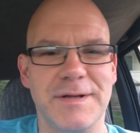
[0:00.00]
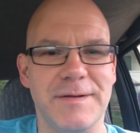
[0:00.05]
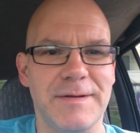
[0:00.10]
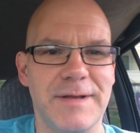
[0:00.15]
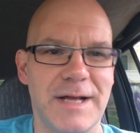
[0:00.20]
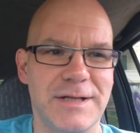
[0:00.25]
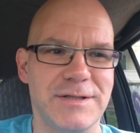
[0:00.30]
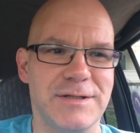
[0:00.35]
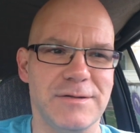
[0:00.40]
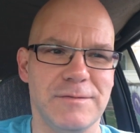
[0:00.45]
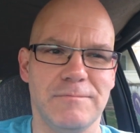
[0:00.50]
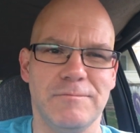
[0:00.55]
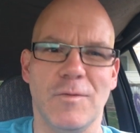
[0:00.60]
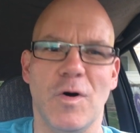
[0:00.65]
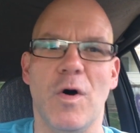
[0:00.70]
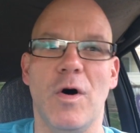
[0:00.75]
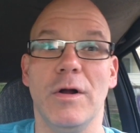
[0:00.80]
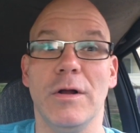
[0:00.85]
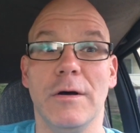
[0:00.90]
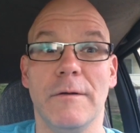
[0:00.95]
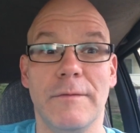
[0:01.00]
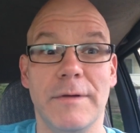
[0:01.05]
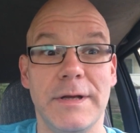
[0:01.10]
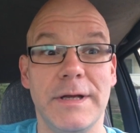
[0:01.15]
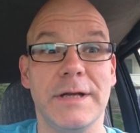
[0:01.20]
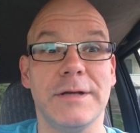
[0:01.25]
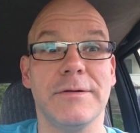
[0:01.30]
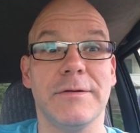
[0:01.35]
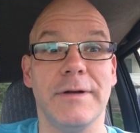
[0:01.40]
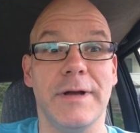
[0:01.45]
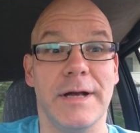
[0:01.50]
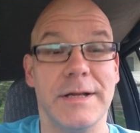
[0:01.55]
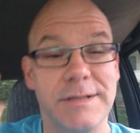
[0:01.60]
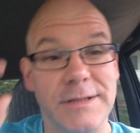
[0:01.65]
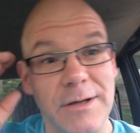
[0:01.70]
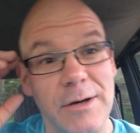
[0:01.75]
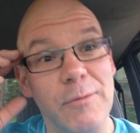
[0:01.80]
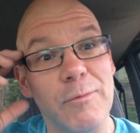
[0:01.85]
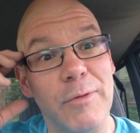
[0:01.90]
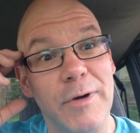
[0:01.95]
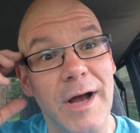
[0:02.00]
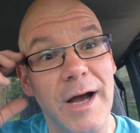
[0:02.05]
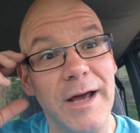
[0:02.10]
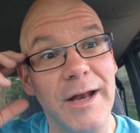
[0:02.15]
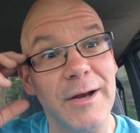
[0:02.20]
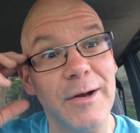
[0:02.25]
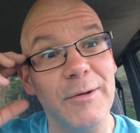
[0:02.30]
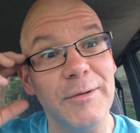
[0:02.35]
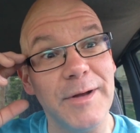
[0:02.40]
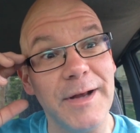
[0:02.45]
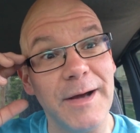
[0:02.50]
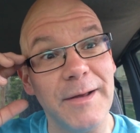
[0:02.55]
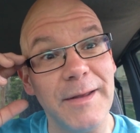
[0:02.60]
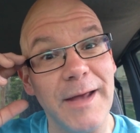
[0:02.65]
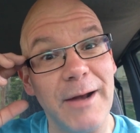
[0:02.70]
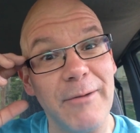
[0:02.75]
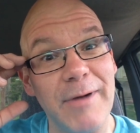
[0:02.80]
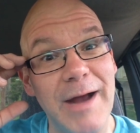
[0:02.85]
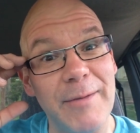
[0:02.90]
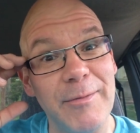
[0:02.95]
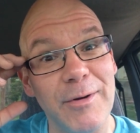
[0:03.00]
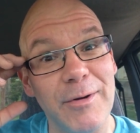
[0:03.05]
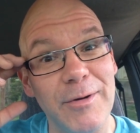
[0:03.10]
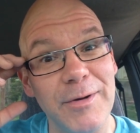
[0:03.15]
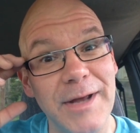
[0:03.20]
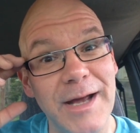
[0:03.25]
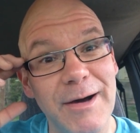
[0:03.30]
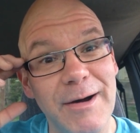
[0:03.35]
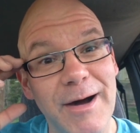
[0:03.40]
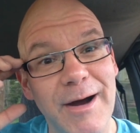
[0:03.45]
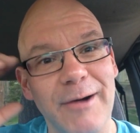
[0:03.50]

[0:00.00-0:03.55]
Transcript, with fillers: and that's all over the internet, so we're not going to go down that rabbit hole now,